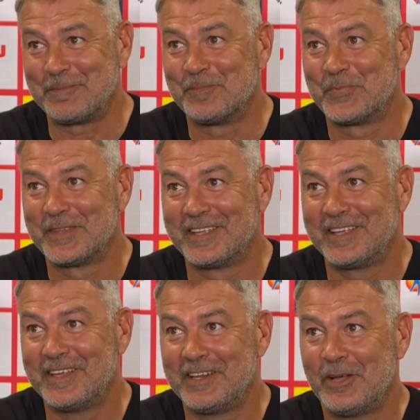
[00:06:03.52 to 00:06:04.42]
team,
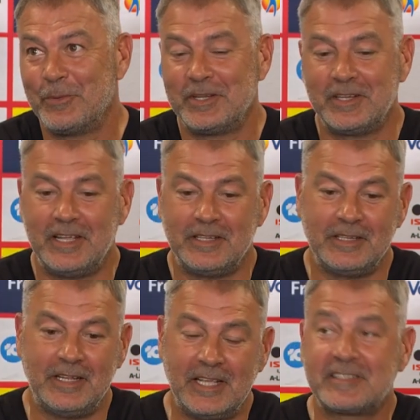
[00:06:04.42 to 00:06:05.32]
you know,
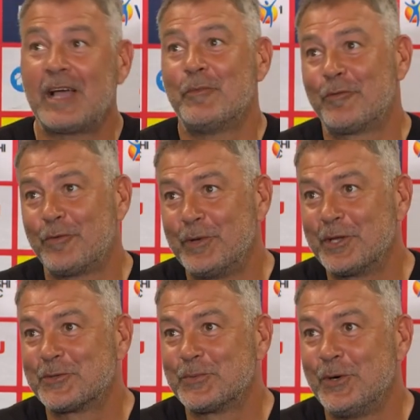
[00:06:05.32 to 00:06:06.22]
and he's come on for
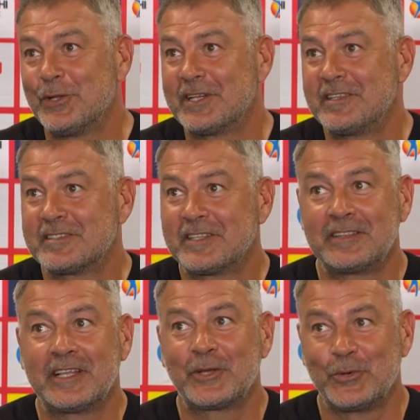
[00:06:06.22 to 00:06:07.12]
me as well, and he's
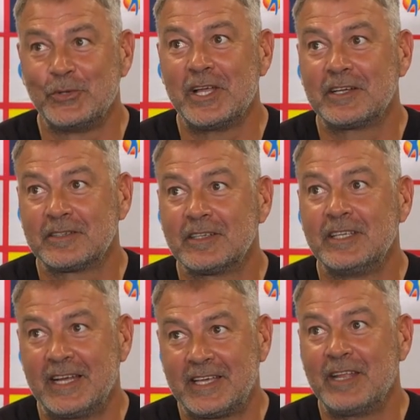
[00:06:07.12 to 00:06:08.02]
another good
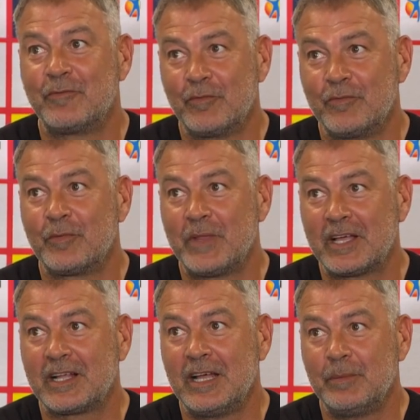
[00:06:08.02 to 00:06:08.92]
young kid from
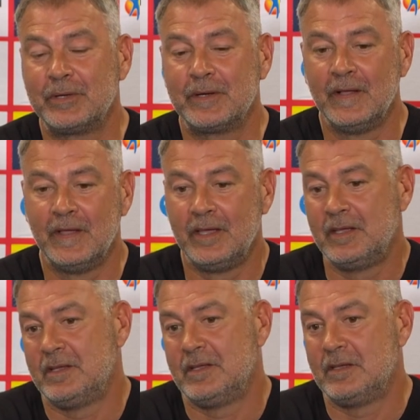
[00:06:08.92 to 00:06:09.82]
that club. And
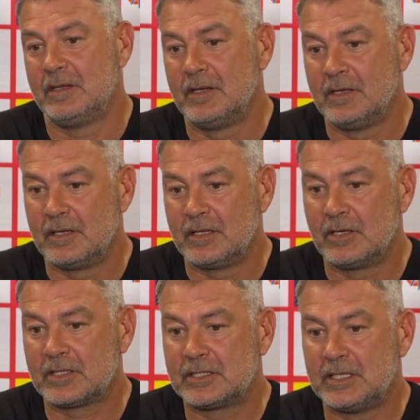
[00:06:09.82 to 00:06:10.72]

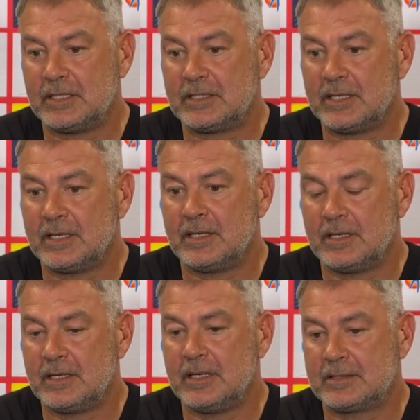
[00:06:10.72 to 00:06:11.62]
like I said,
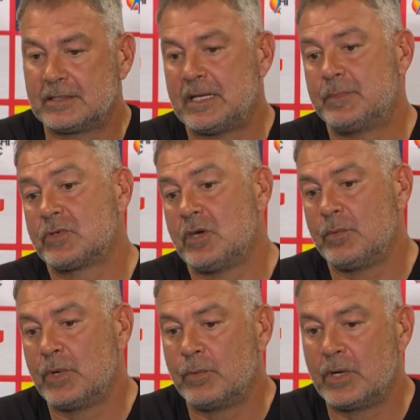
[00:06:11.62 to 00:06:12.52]
at the same
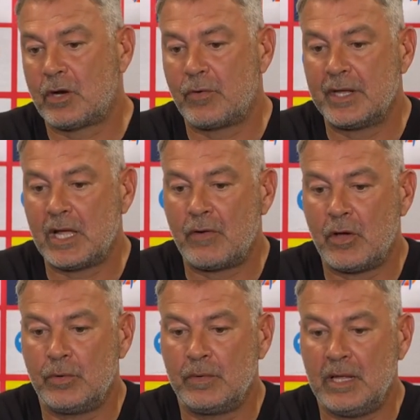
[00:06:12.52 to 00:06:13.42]
time we're creating our
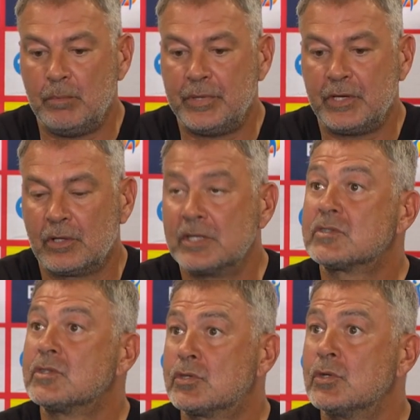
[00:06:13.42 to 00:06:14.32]
own NPL
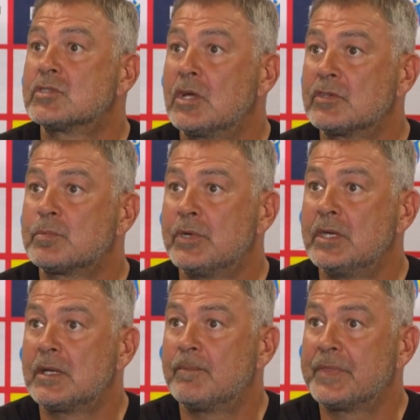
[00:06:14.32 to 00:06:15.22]
institute, so to
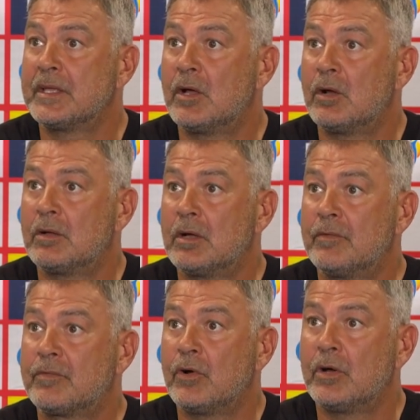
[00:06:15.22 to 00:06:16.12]
speak, and you know,
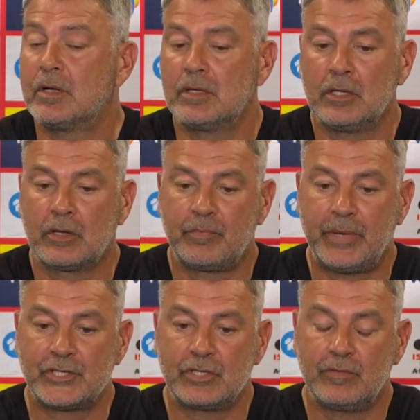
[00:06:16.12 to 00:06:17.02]
I've got a lot of
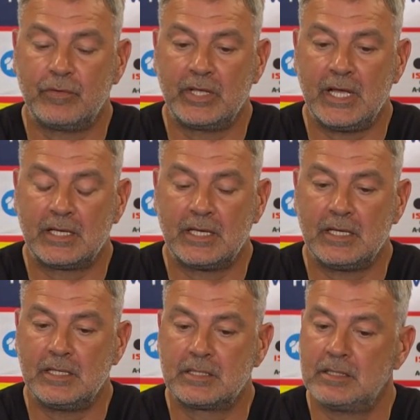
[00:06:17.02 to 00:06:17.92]
passion for the young
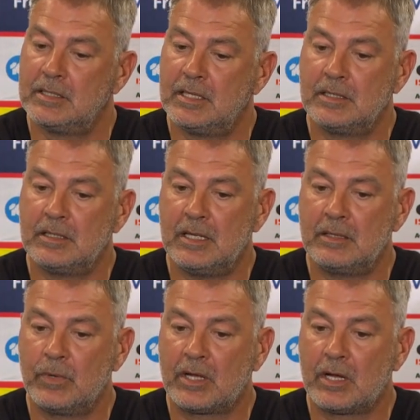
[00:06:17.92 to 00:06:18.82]
kids, and
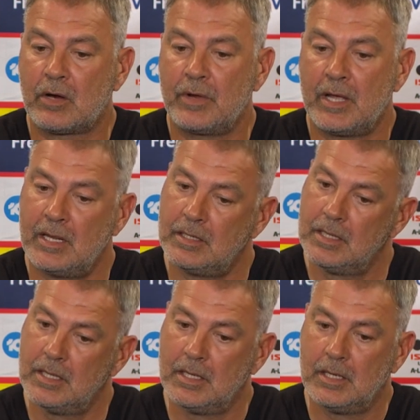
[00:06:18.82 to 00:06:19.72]
we're going to create
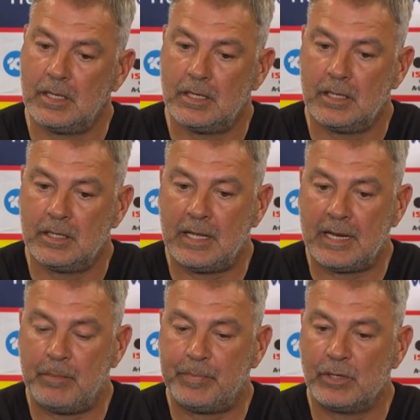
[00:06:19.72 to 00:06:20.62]

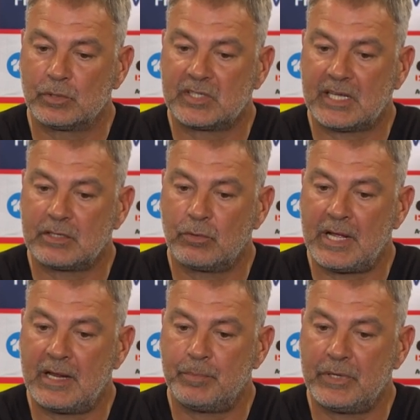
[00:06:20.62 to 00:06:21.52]
that NPL sector or
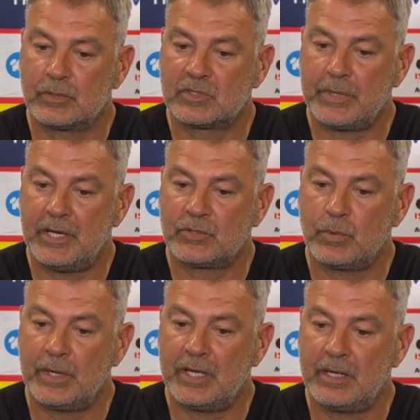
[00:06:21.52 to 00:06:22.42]
that NPL
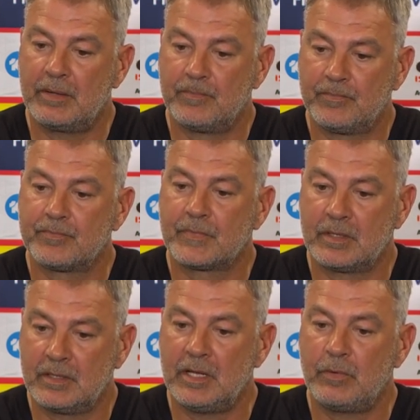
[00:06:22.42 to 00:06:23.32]
space where,
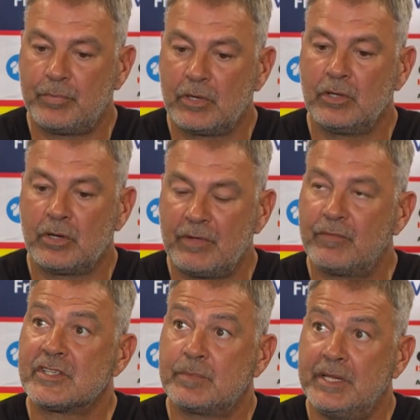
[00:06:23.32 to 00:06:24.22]
you know, we put a lot of
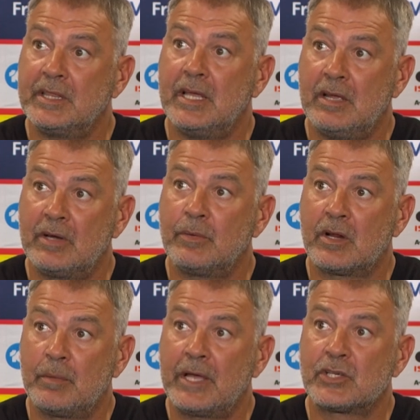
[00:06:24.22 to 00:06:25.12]
investment in there, and we're
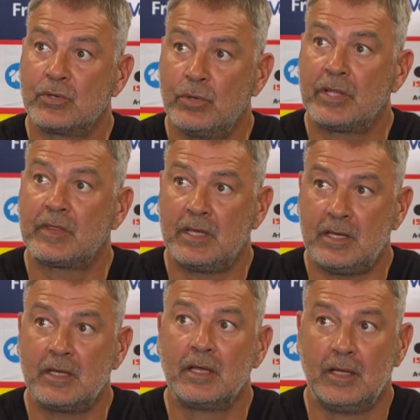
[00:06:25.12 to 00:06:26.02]
going to make sure that
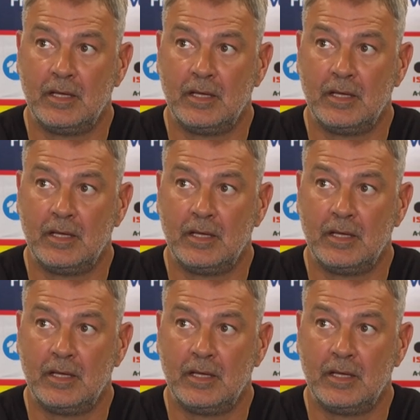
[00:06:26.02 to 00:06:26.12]
they're